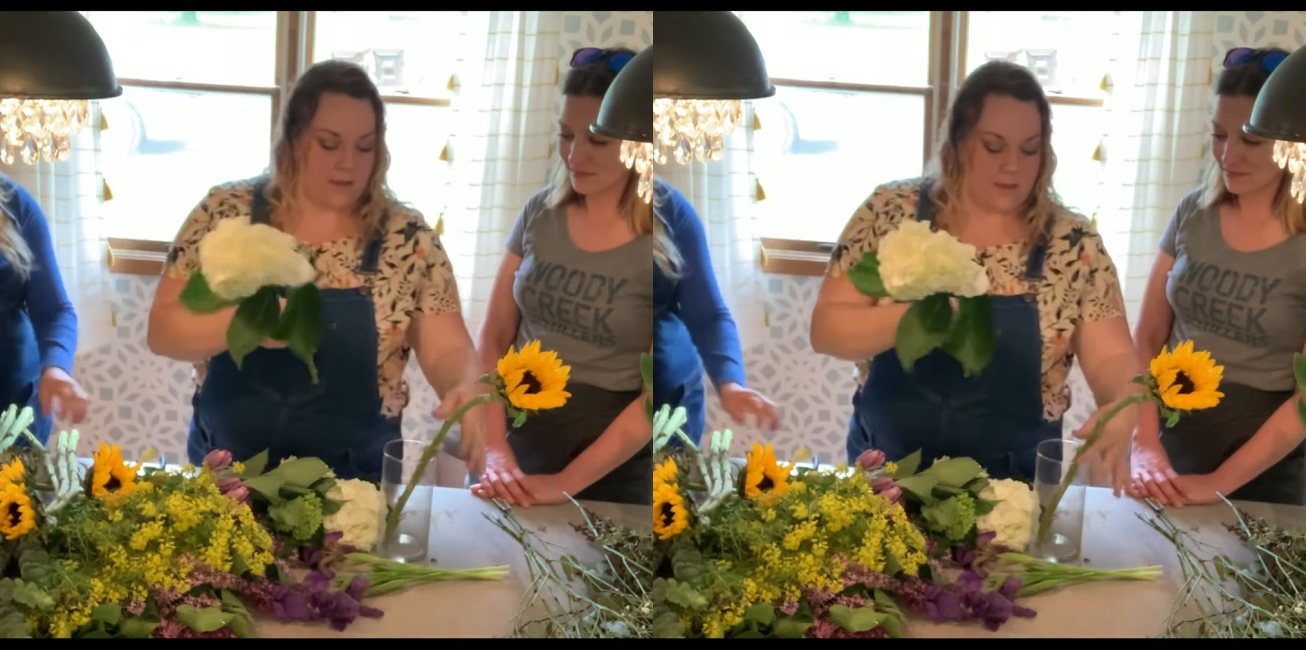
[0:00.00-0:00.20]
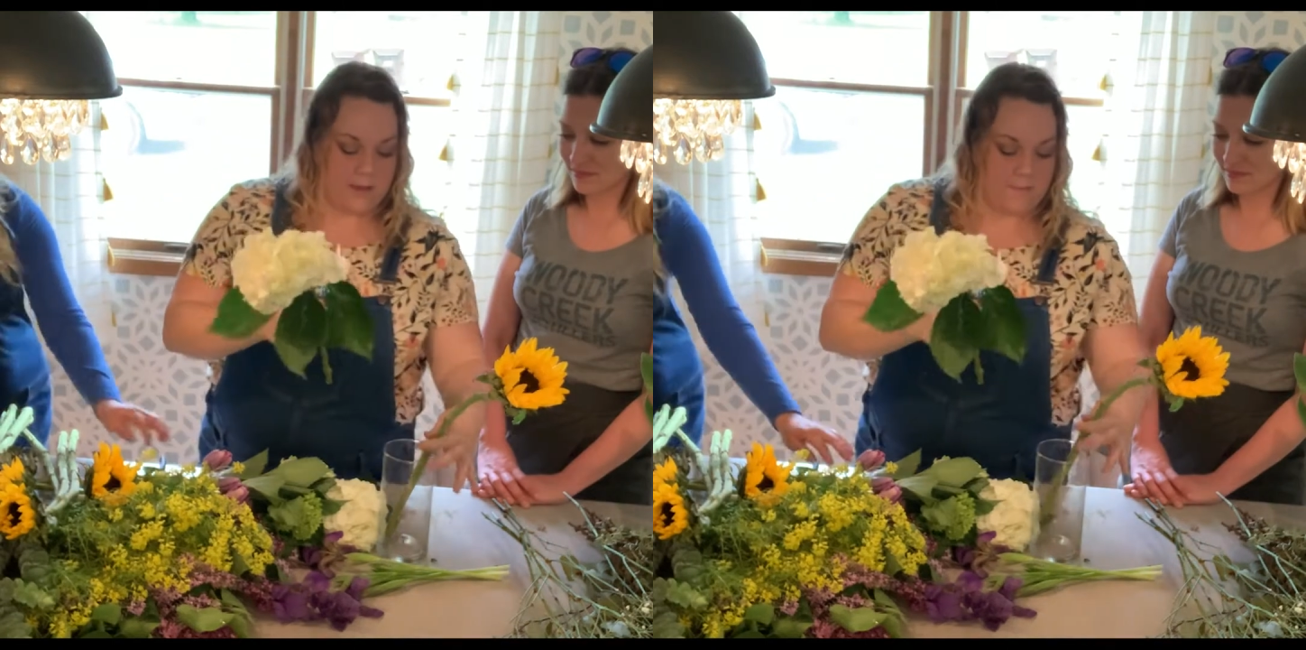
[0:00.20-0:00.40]

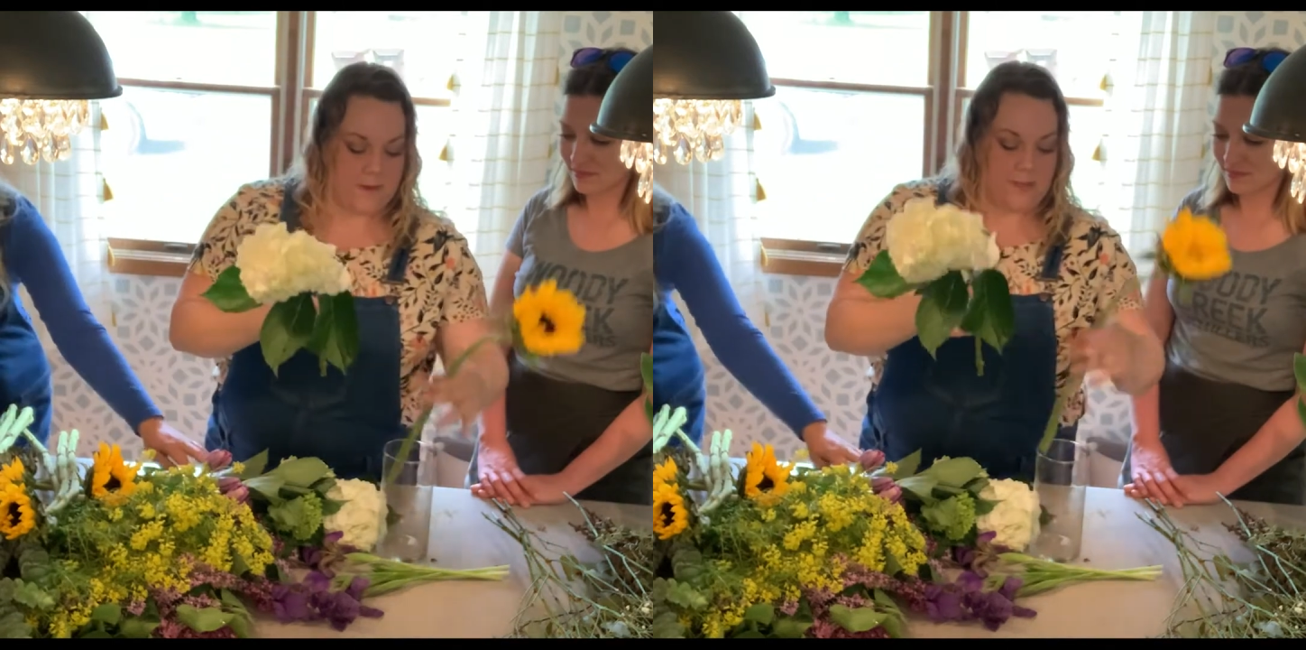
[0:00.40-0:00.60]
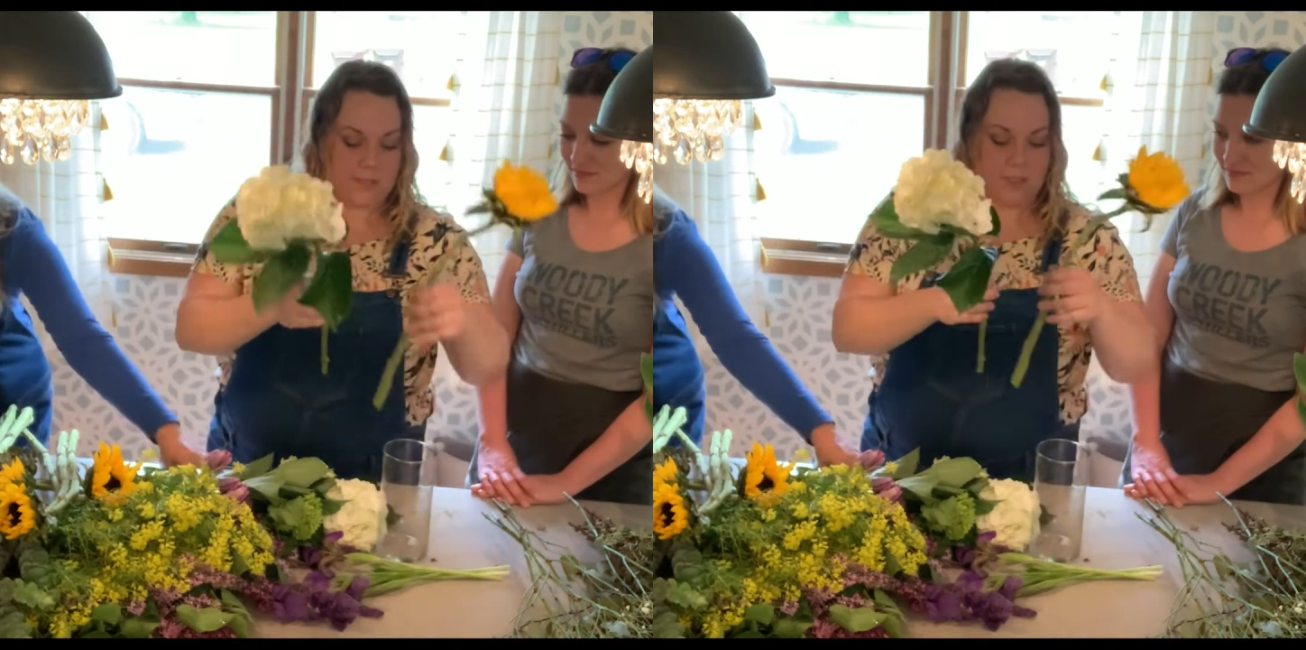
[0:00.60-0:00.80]
and
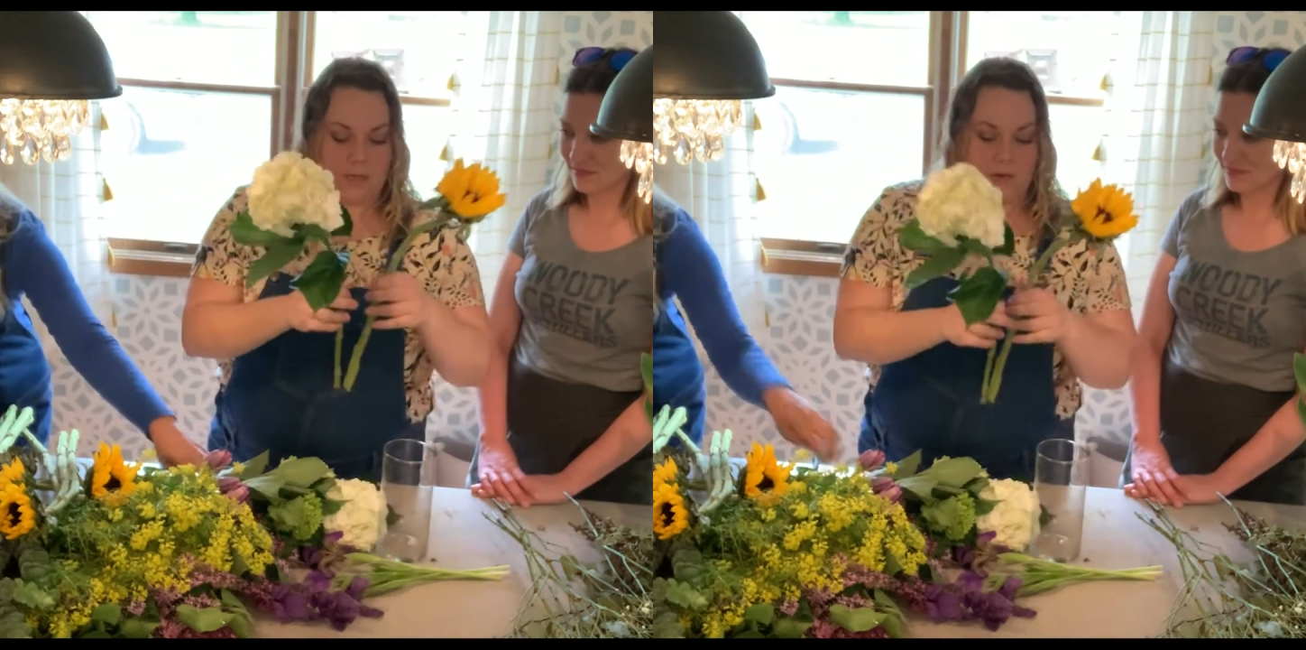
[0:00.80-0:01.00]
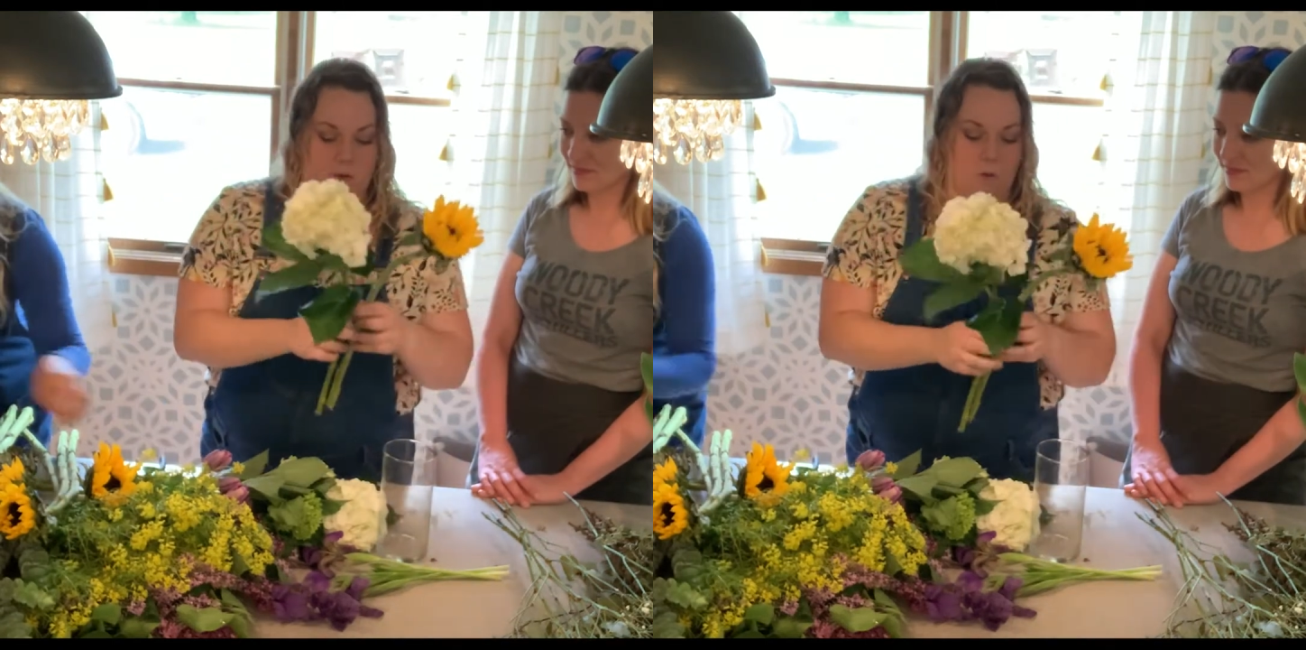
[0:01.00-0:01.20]
I'm actually
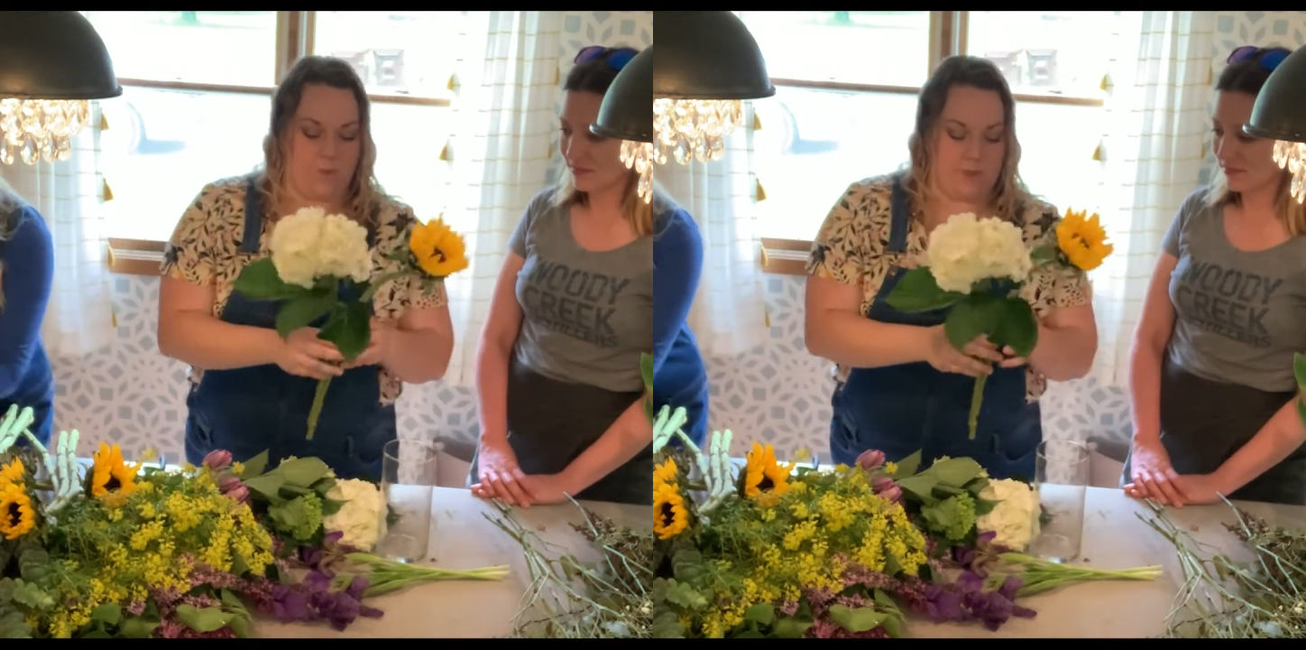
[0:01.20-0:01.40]
going to hold